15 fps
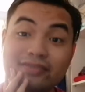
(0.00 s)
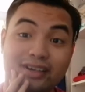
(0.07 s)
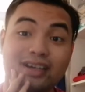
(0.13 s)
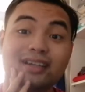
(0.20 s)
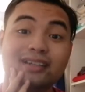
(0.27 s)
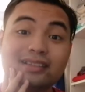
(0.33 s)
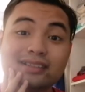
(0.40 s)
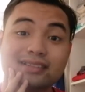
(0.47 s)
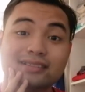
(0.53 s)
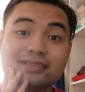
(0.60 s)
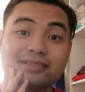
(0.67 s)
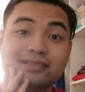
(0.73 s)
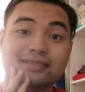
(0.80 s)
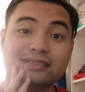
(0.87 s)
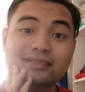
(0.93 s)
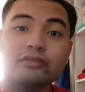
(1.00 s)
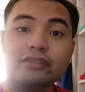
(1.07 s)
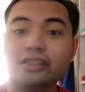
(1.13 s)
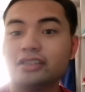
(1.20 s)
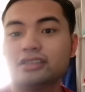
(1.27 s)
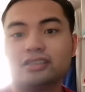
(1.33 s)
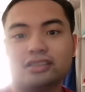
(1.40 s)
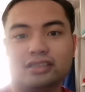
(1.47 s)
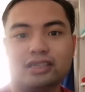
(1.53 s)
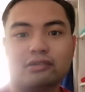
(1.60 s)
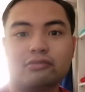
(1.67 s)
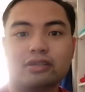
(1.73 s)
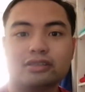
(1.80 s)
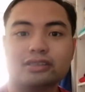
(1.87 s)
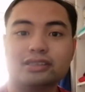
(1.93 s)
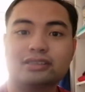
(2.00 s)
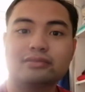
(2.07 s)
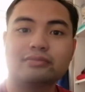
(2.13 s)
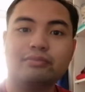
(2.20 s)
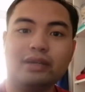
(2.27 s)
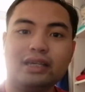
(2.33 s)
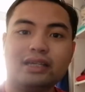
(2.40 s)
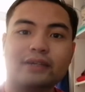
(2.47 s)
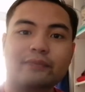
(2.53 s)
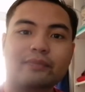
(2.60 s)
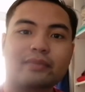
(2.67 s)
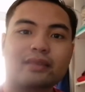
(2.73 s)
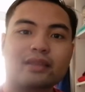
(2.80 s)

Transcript: Fun. Originally, I wanted to make